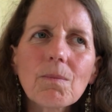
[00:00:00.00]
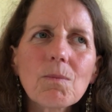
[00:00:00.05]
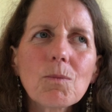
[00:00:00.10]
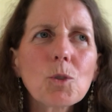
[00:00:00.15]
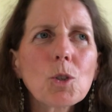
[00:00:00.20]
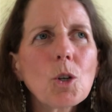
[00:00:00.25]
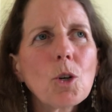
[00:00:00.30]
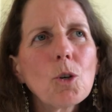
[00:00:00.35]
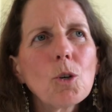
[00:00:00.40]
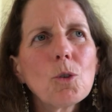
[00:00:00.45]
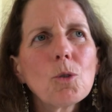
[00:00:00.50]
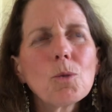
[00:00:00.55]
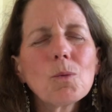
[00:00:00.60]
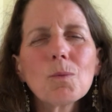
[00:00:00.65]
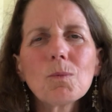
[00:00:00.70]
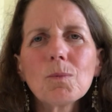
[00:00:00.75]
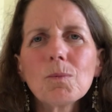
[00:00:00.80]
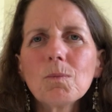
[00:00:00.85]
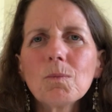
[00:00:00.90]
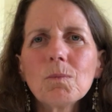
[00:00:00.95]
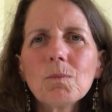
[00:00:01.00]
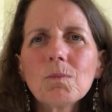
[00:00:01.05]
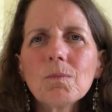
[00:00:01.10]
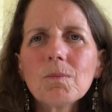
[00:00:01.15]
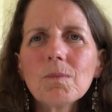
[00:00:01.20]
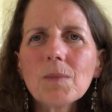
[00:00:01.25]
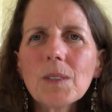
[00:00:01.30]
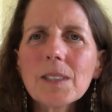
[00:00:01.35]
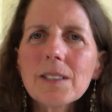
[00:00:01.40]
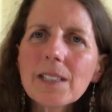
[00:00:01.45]
So
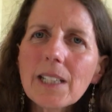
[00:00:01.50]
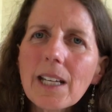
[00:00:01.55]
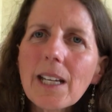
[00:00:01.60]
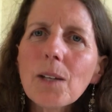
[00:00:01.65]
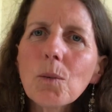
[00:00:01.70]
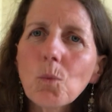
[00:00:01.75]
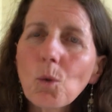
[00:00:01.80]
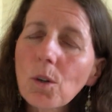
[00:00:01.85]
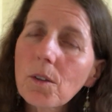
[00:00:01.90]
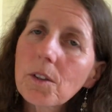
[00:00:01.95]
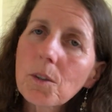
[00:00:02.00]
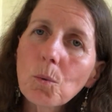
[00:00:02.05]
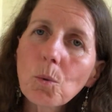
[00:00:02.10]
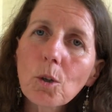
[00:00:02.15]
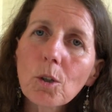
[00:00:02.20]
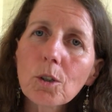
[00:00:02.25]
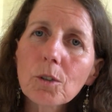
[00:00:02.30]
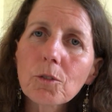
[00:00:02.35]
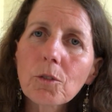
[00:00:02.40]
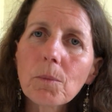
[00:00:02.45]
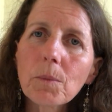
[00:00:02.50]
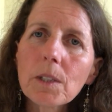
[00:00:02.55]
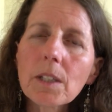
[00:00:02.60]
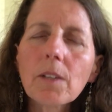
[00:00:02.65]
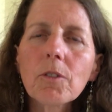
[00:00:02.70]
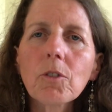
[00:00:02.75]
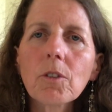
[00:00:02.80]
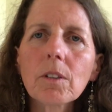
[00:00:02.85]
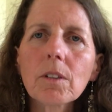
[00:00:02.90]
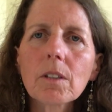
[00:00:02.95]
see the world from a
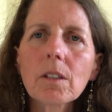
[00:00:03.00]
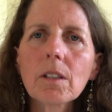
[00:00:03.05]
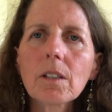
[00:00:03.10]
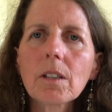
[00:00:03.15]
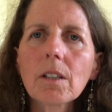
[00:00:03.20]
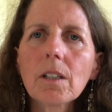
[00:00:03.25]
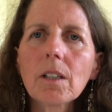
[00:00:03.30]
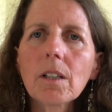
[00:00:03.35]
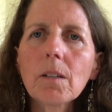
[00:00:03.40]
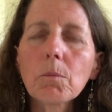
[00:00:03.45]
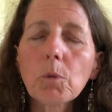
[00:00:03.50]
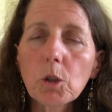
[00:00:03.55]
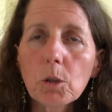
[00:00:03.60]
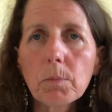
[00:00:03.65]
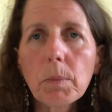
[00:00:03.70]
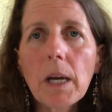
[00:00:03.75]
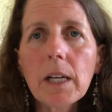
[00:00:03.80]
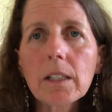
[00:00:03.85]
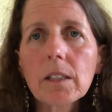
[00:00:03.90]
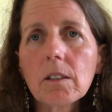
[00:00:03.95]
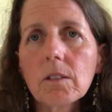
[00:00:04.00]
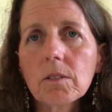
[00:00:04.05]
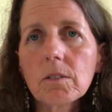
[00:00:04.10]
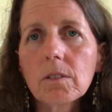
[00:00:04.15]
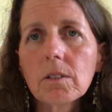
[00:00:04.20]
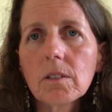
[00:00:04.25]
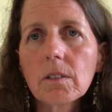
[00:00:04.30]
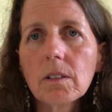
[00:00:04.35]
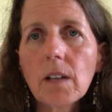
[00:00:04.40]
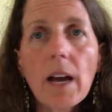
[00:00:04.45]
different perspective.
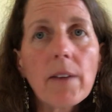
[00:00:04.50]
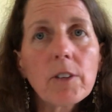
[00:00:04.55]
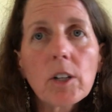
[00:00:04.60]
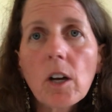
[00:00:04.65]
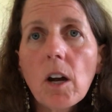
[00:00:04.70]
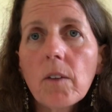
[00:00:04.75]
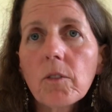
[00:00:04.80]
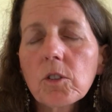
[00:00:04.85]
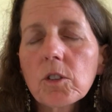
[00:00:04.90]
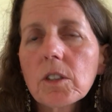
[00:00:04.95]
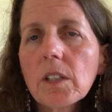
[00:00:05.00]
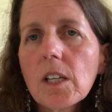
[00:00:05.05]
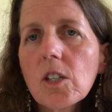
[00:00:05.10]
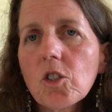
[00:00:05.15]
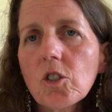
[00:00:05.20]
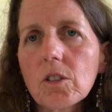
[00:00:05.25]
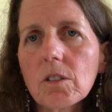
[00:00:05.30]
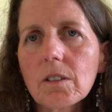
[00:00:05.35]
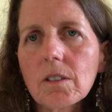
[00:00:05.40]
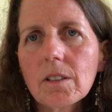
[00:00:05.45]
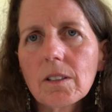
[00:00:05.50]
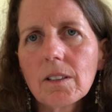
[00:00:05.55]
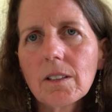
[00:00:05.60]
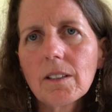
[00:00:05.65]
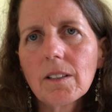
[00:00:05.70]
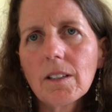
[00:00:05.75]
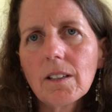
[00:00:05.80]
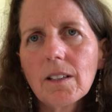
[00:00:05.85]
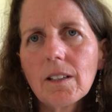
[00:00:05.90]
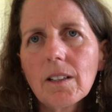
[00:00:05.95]
Have a conversation.
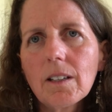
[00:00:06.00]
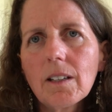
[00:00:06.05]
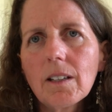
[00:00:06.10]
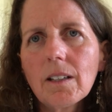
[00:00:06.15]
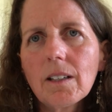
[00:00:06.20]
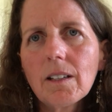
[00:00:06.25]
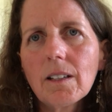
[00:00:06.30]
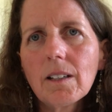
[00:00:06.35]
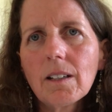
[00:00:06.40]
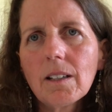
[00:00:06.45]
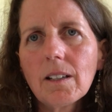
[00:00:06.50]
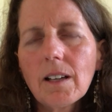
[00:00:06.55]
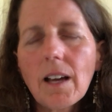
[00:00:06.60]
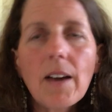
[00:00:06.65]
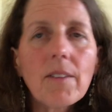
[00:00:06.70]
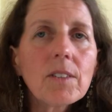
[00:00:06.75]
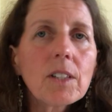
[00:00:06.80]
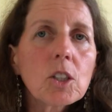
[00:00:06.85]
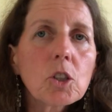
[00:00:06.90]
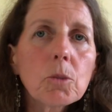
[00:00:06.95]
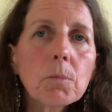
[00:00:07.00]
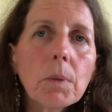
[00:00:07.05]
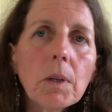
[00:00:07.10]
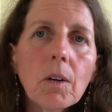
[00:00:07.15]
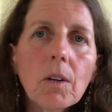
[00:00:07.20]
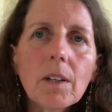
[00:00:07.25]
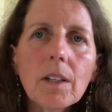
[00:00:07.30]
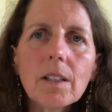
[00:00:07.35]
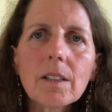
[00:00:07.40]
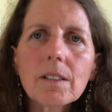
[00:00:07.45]
Have an
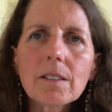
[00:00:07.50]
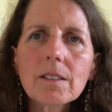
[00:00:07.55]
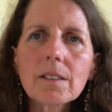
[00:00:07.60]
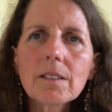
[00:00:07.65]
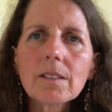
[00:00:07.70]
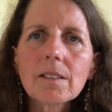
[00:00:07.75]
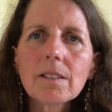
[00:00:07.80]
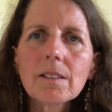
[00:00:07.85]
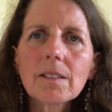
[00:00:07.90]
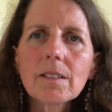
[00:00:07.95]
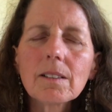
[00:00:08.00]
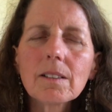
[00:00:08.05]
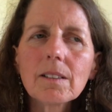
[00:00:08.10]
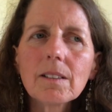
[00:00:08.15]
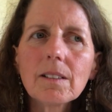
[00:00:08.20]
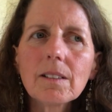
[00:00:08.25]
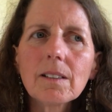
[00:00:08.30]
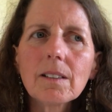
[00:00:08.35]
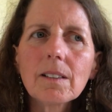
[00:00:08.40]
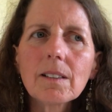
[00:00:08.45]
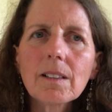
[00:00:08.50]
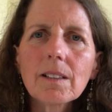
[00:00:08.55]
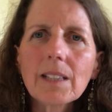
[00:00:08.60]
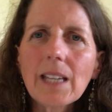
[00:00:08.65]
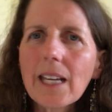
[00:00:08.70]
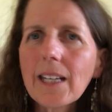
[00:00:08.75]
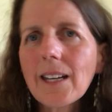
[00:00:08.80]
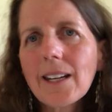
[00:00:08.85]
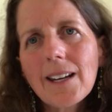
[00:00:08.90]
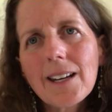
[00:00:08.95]
experience.
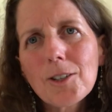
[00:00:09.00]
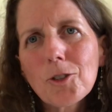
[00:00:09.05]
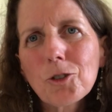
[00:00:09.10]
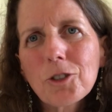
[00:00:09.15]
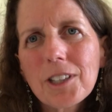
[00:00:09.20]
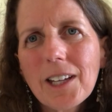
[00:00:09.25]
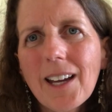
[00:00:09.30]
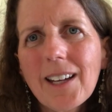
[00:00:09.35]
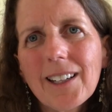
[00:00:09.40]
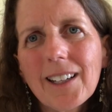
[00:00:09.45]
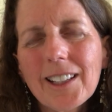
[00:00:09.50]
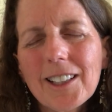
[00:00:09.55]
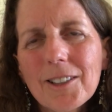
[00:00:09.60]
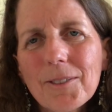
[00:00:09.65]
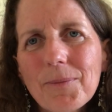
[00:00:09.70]
Gain an understanding.